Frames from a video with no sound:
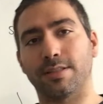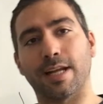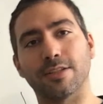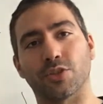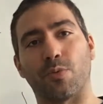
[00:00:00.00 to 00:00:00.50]

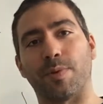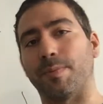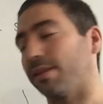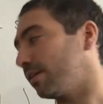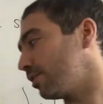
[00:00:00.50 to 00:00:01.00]
telescoping
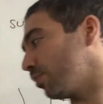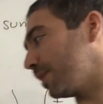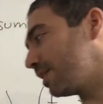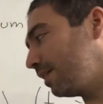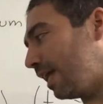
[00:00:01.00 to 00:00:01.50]
method. So
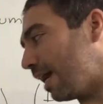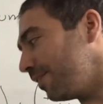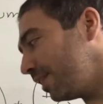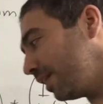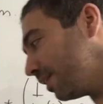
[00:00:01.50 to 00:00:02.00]
basically
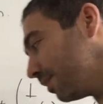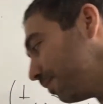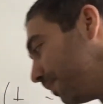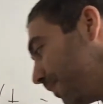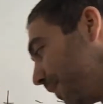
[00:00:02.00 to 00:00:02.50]
everything in
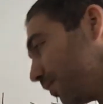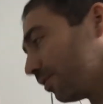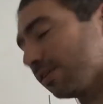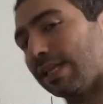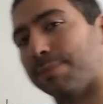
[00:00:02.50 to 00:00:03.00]
the middle
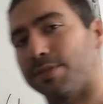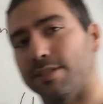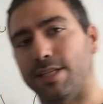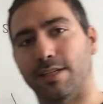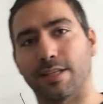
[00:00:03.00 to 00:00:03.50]
collapses
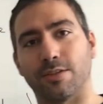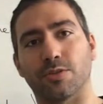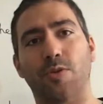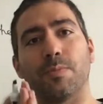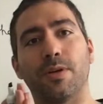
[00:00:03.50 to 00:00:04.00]
like a
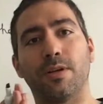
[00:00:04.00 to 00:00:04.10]
telescope.